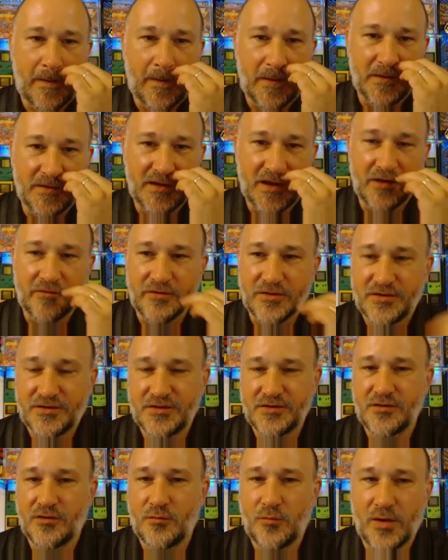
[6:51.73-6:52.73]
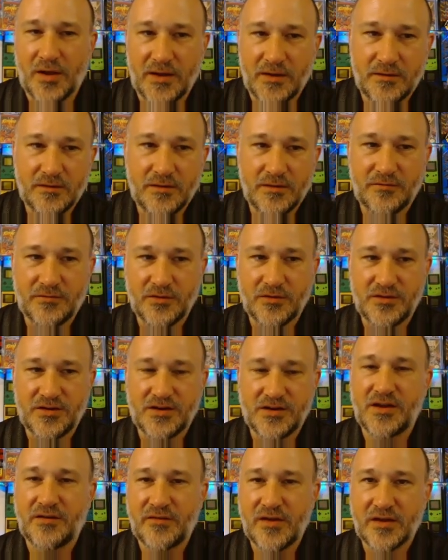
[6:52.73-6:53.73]
in every single way if you
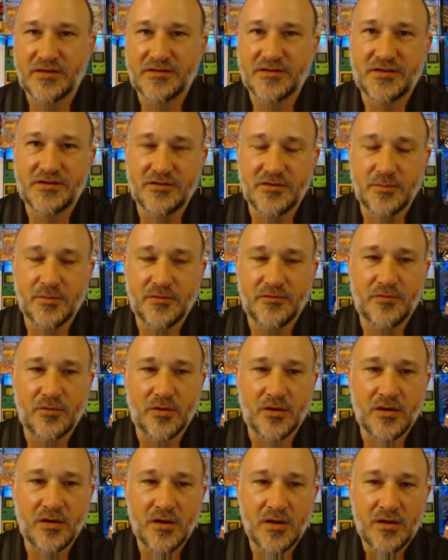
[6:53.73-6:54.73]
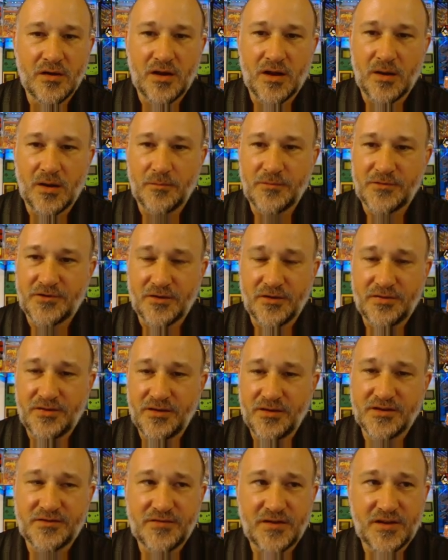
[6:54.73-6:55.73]
didn't have access to it before. So I
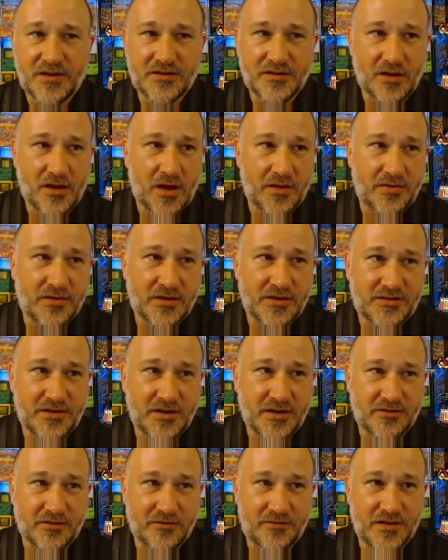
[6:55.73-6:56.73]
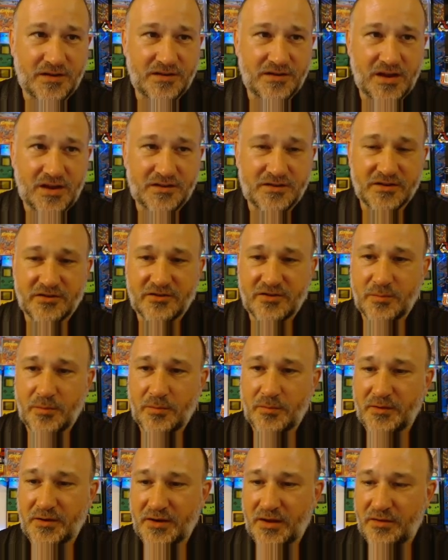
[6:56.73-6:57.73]
think it's I think it's actually a fantastic ship
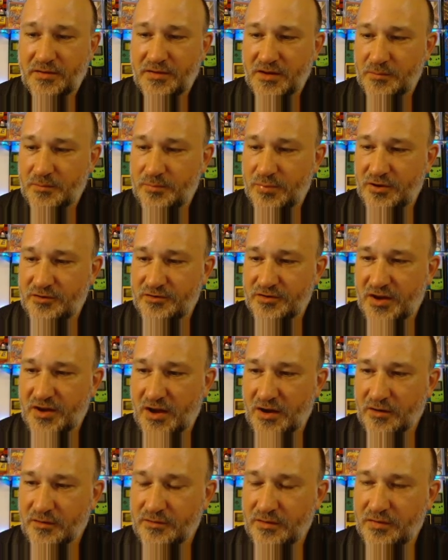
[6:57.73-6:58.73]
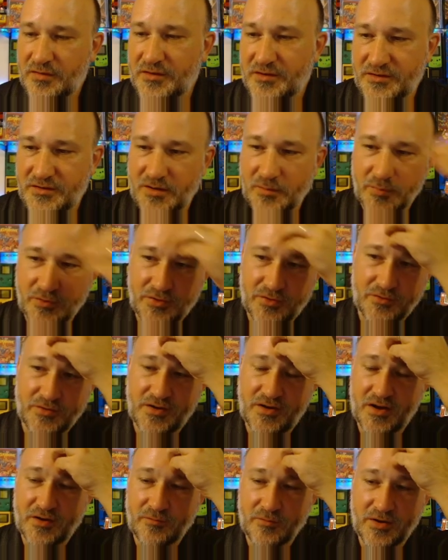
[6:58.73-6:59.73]
ability. I think it punches higher than this number
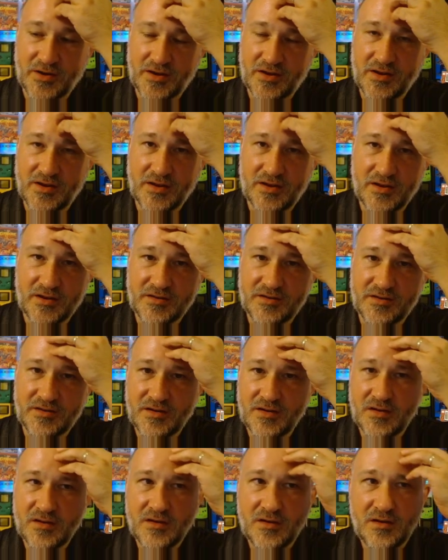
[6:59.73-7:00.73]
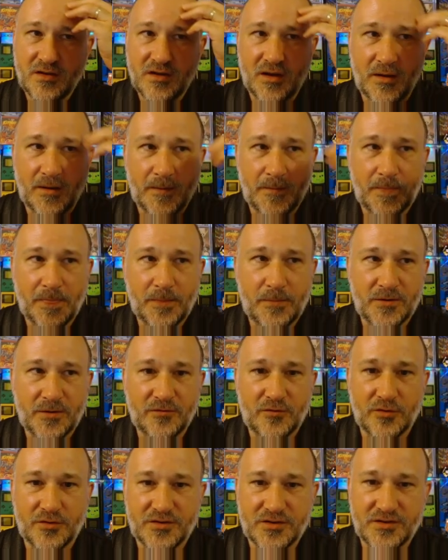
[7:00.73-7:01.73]
39 ranking it gets. But of
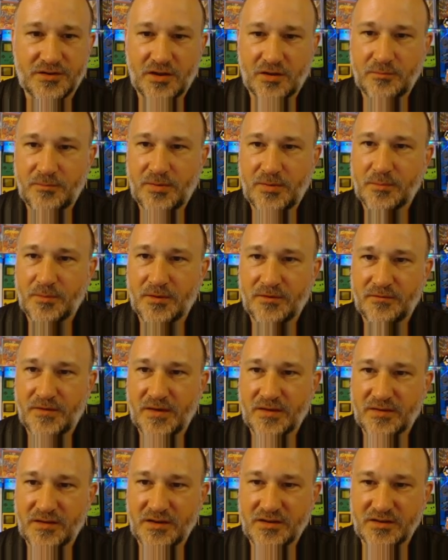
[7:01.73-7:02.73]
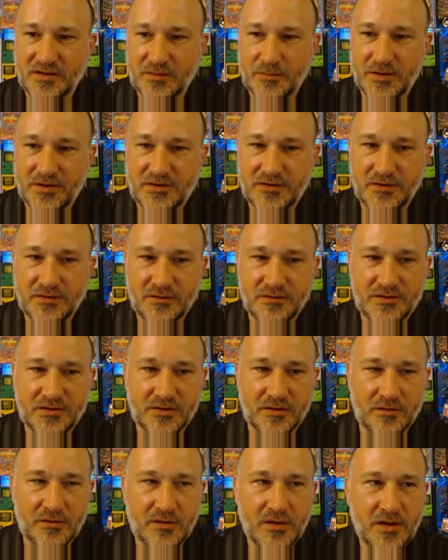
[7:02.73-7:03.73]
course it's held back by the fact that it's limit 2,
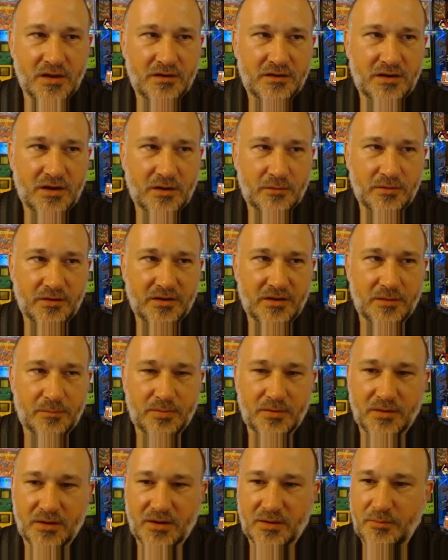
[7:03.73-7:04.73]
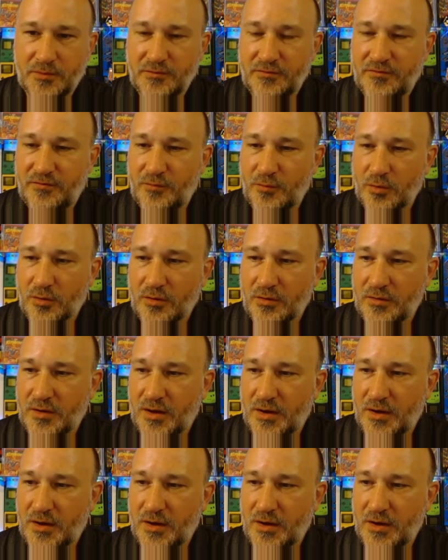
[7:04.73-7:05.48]
so not really applicable for